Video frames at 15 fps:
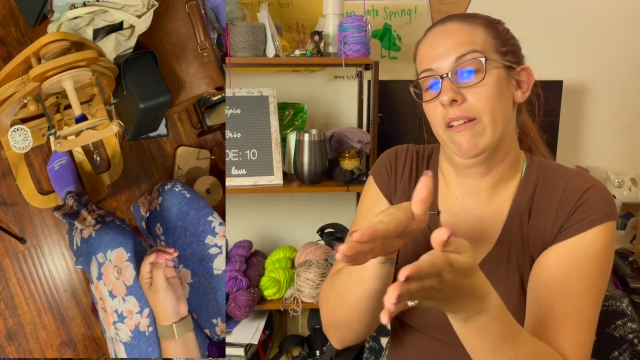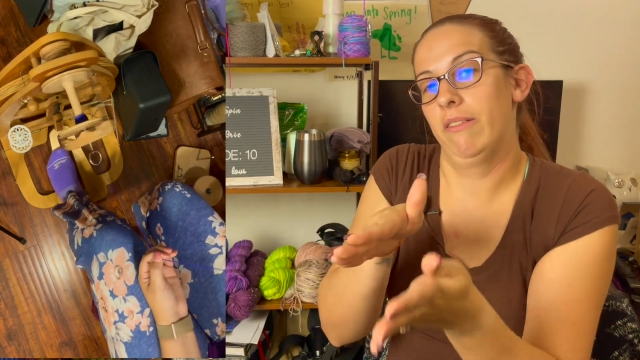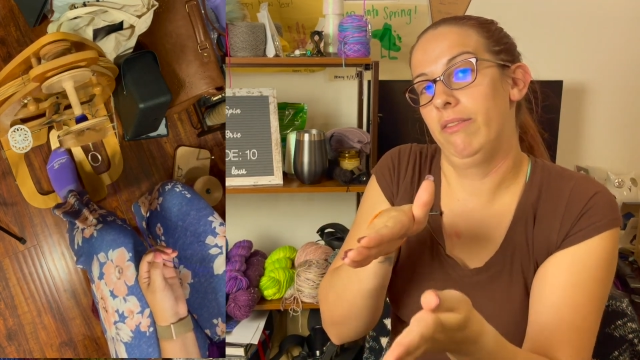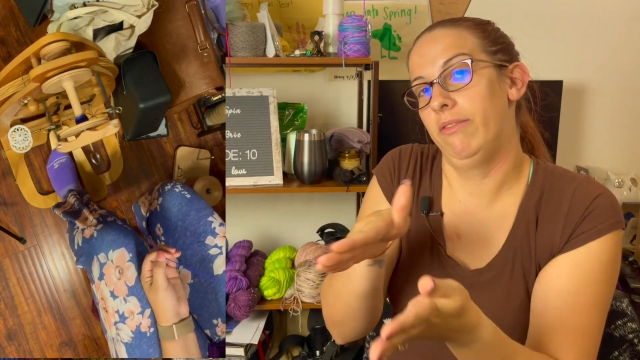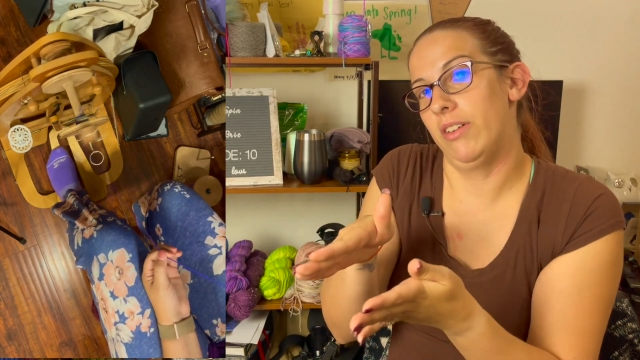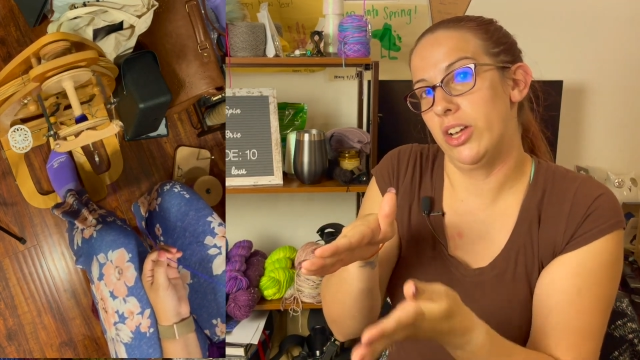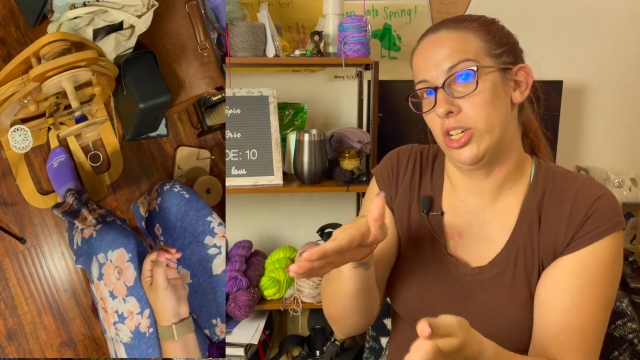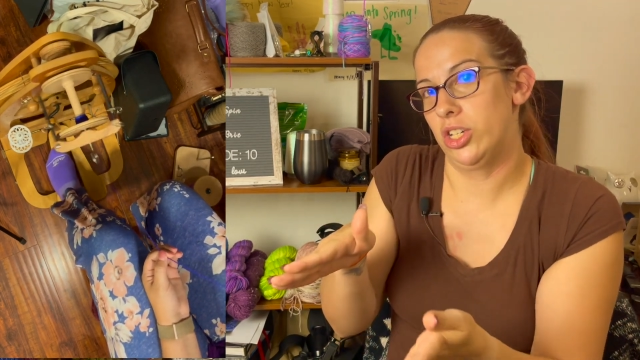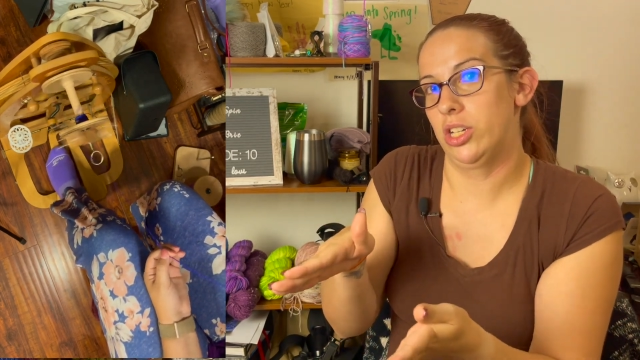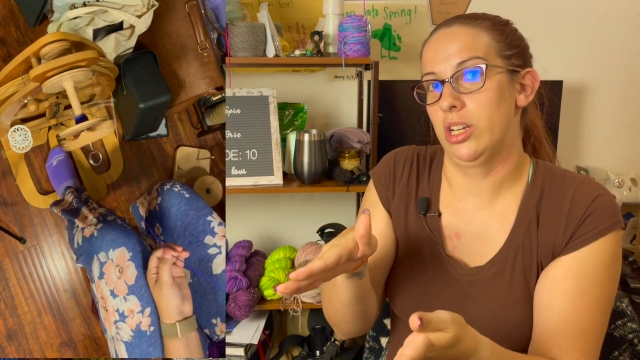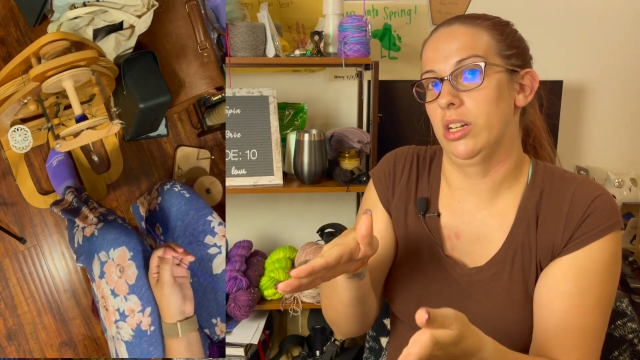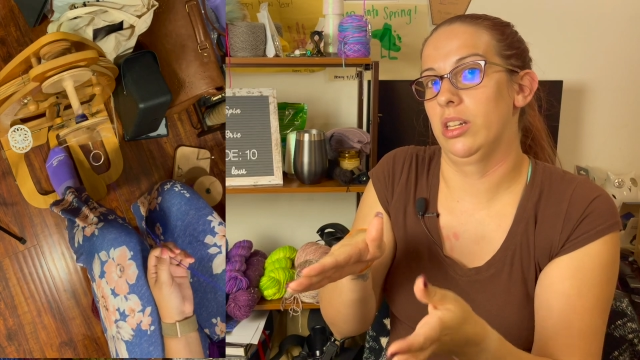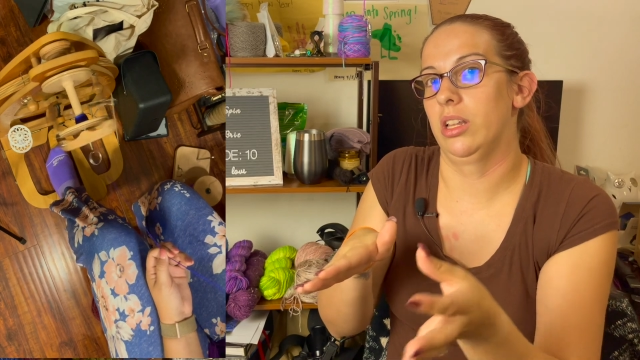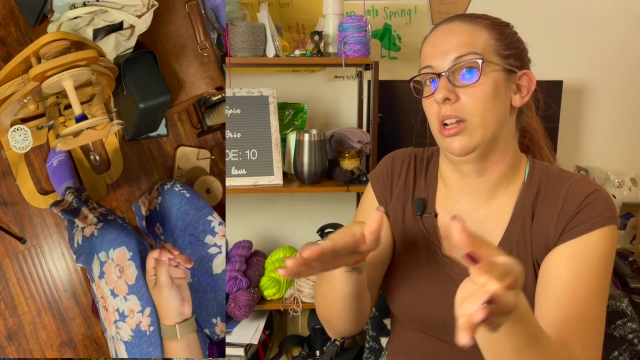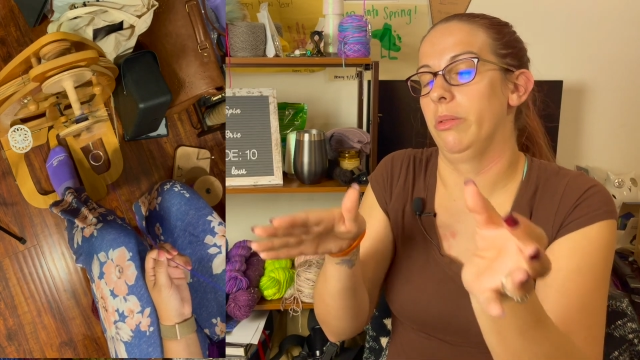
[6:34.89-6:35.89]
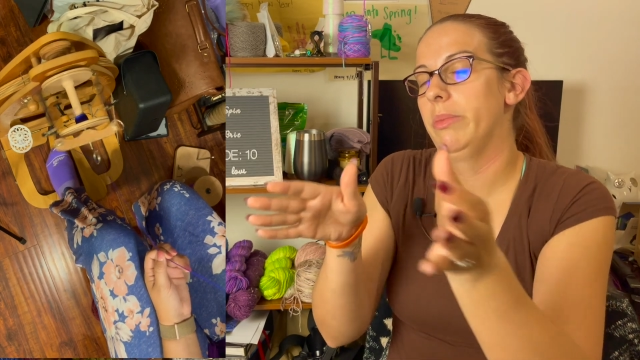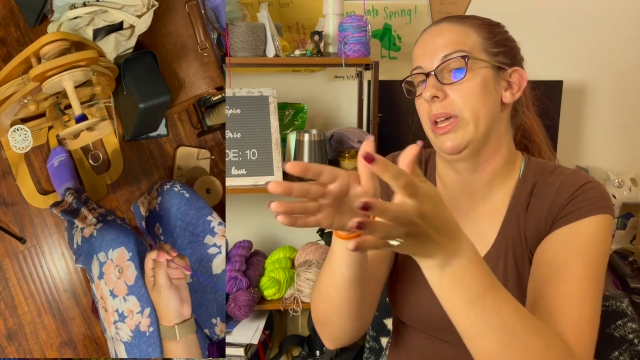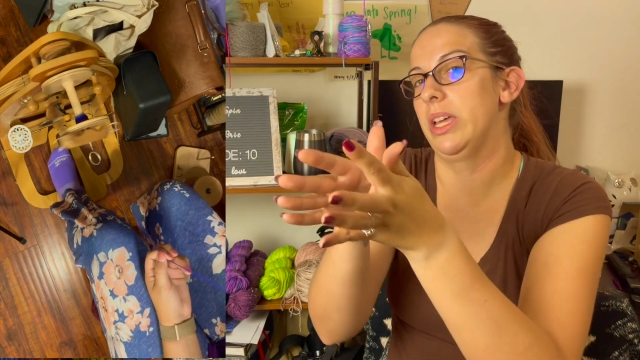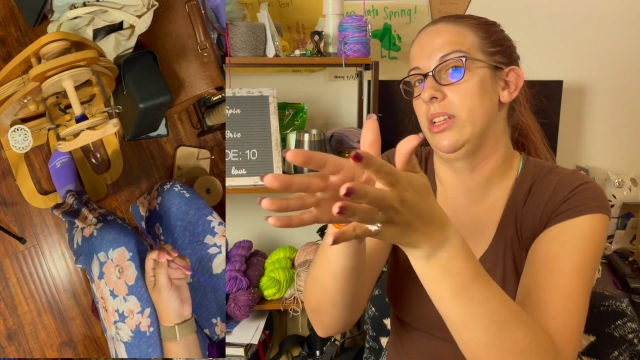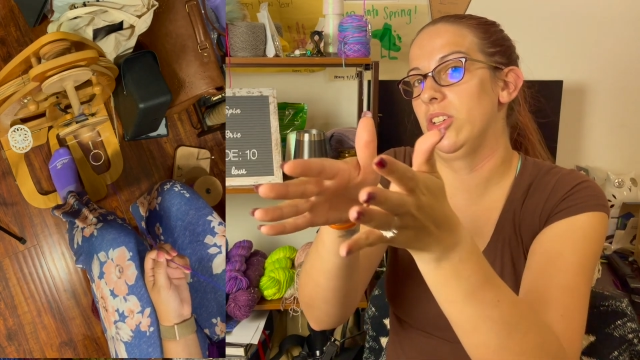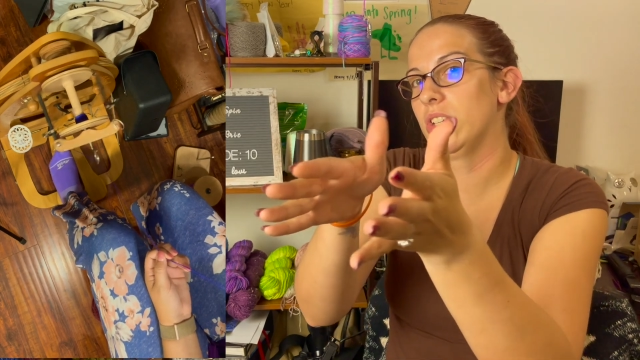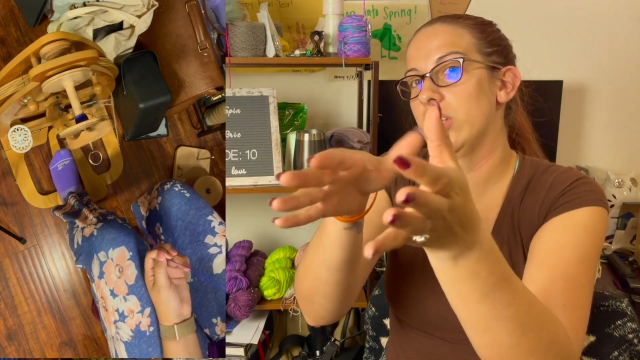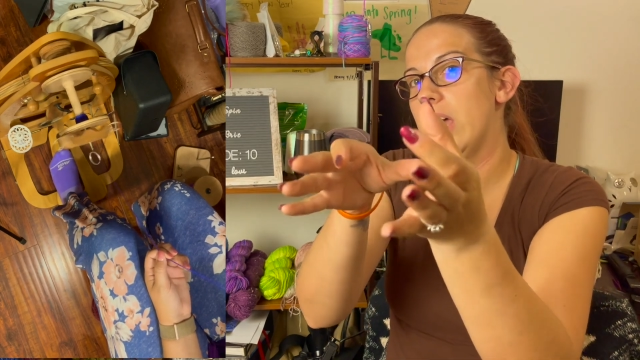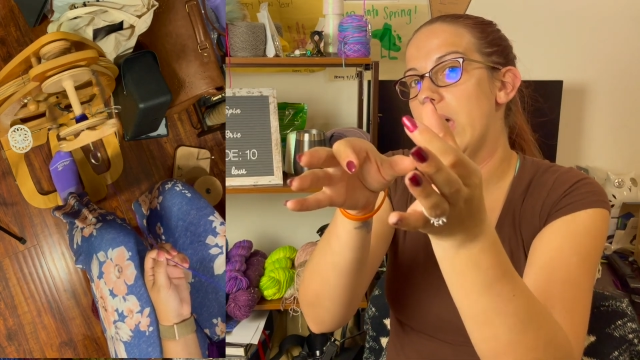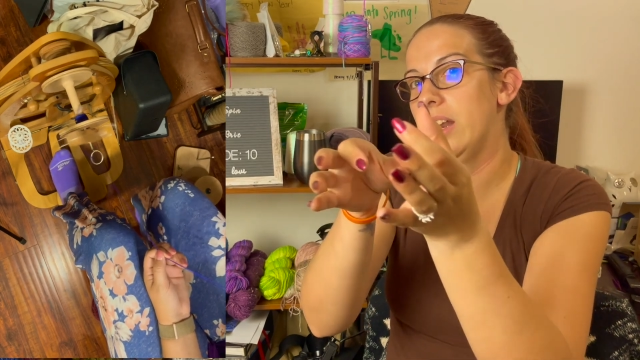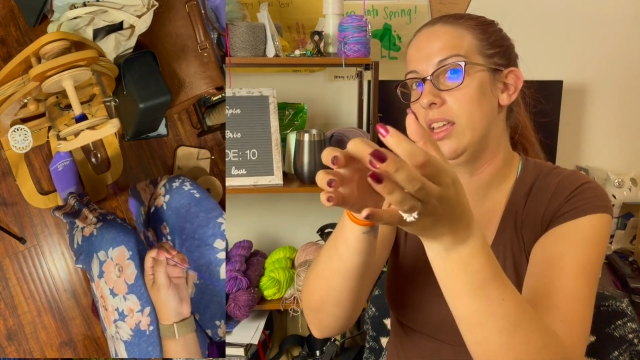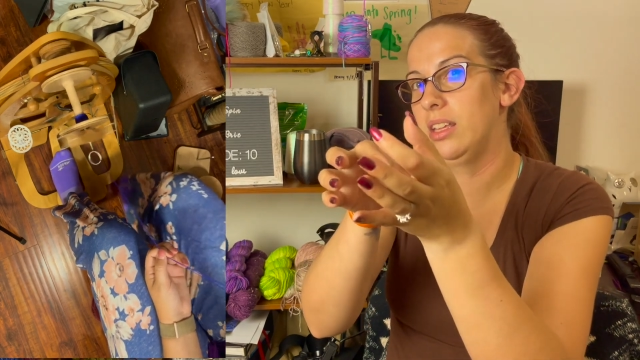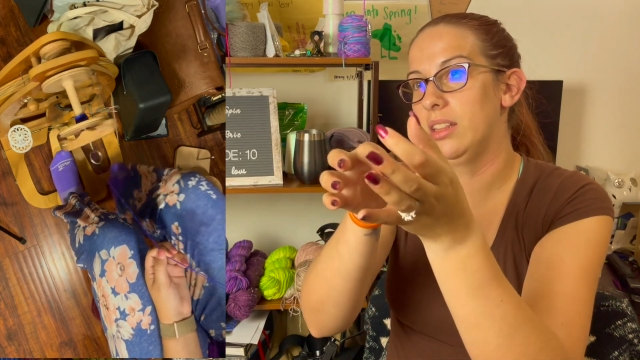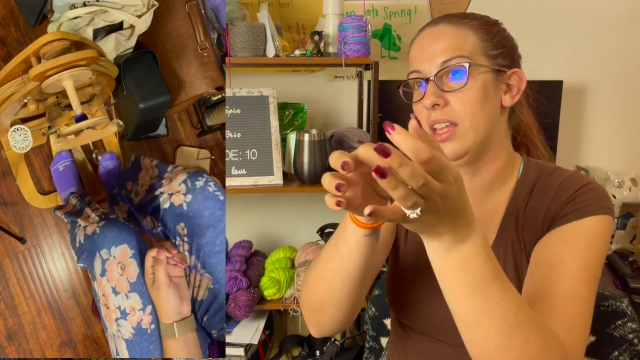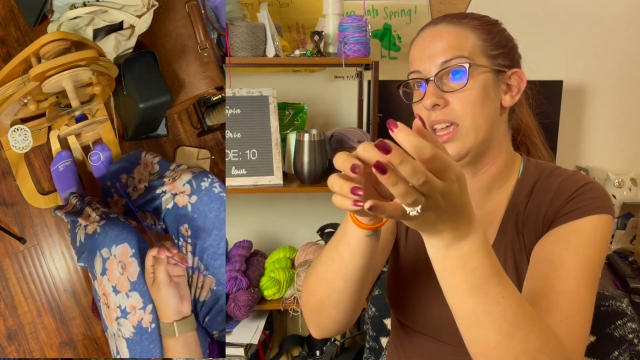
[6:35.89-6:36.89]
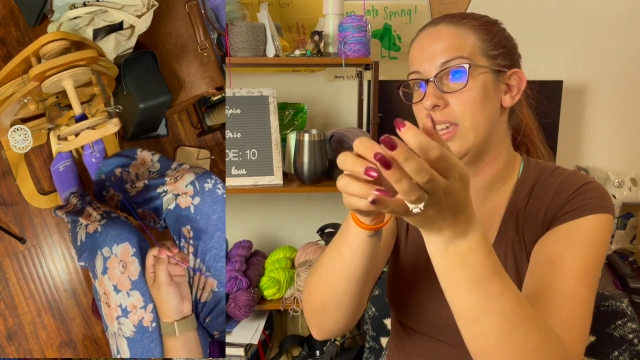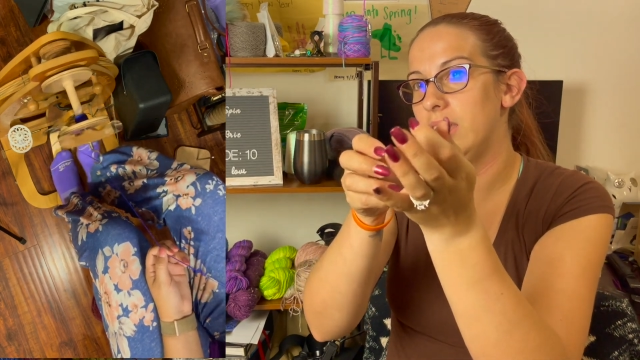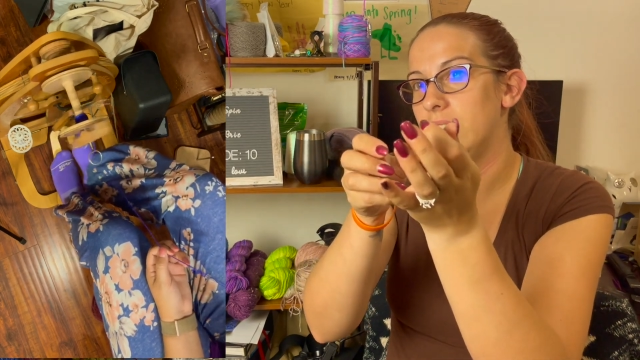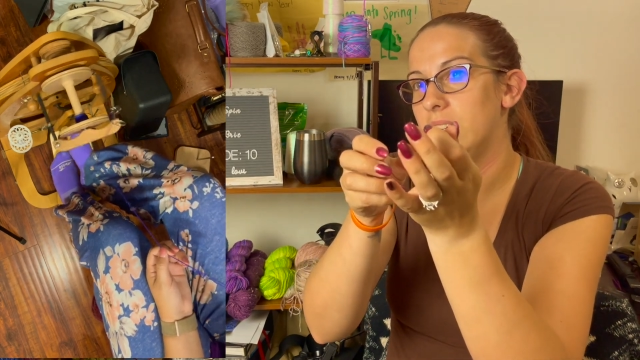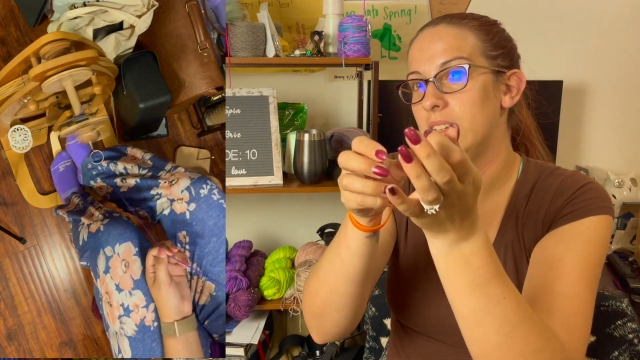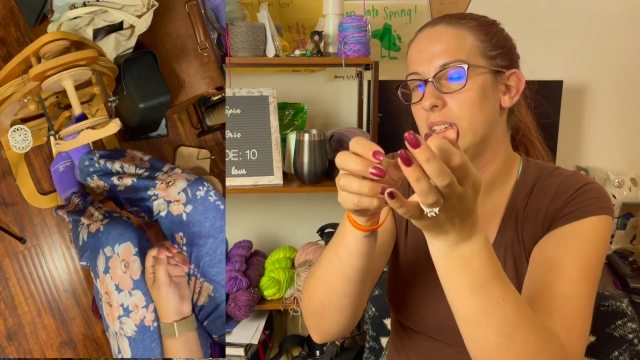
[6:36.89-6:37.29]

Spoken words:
fudged it a little bit and just had it like,